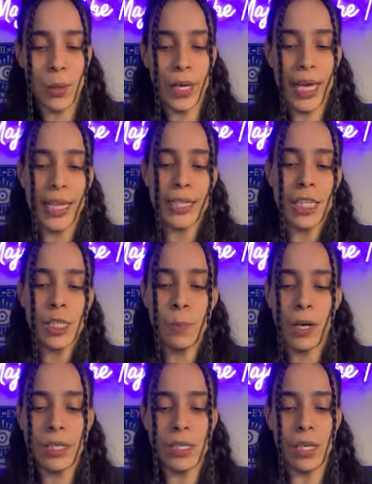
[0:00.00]
okay? Like this
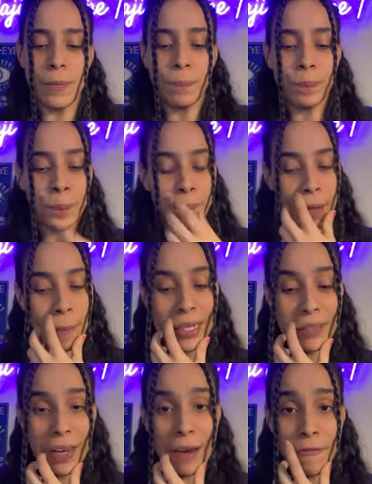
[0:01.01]
person, my
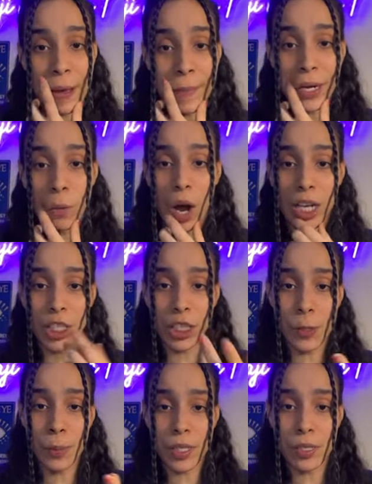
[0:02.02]
divine feminine watching,
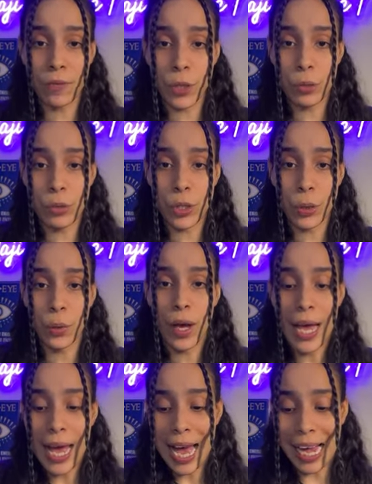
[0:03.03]
this person views you
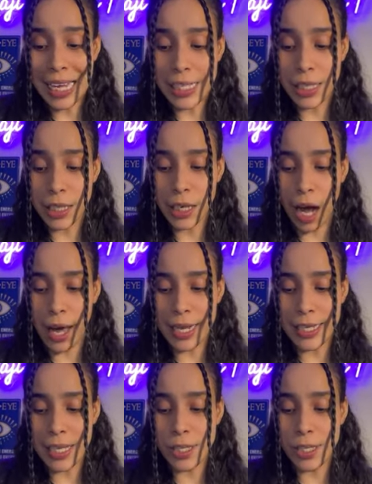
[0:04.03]
as a goddess. And